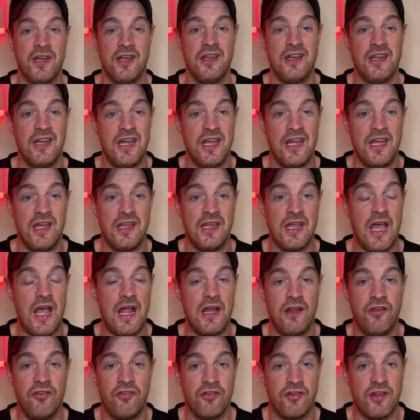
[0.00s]
And
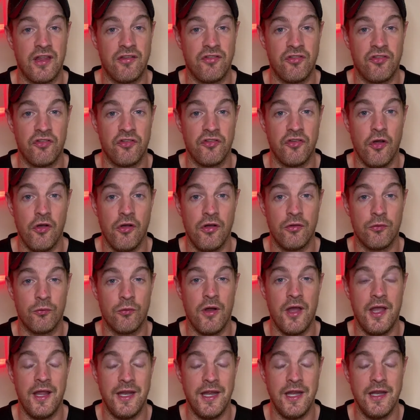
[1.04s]
yeah, let's get stuck
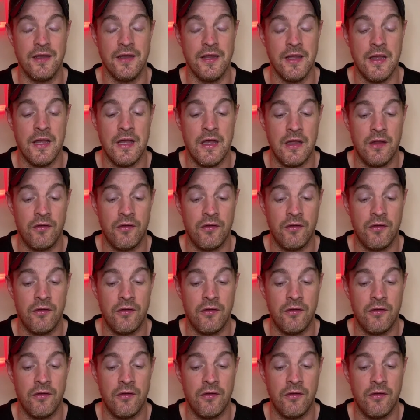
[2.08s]
right in.